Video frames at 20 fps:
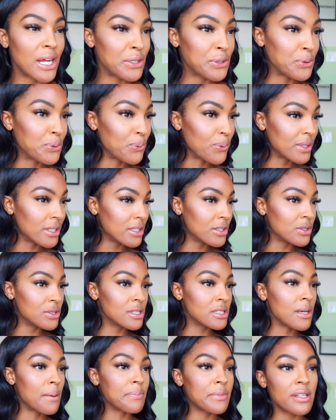I do want to do
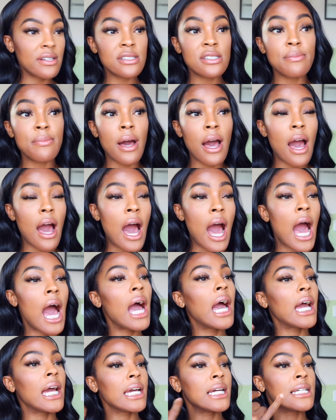something to my
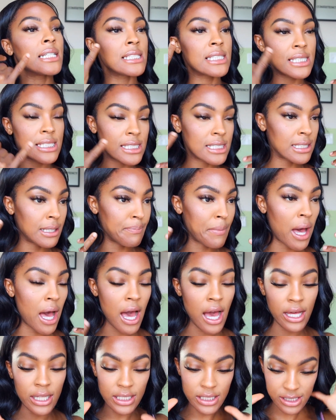eyes, my
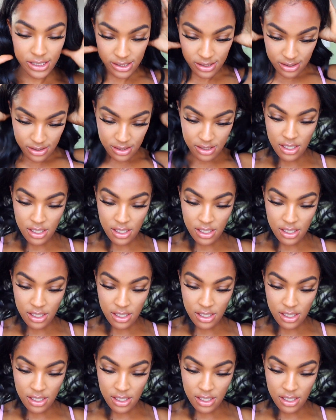eyelids.